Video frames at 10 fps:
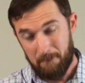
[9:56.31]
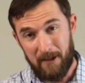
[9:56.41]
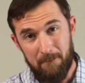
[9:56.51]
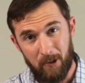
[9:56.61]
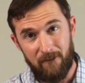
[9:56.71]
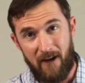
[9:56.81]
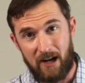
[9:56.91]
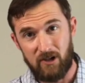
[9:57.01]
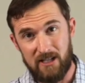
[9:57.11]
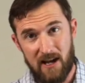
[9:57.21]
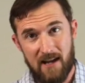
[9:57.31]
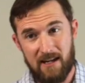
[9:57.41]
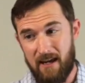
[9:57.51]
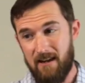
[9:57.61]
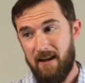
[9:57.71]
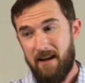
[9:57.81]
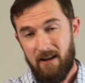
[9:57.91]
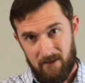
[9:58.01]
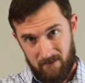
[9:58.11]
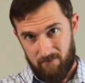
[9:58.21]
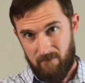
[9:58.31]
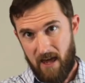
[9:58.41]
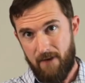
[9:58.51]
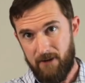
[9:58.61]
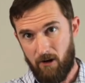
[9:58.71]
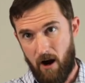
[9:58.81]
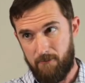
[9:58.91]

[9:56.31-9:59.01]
people have actually taken heavier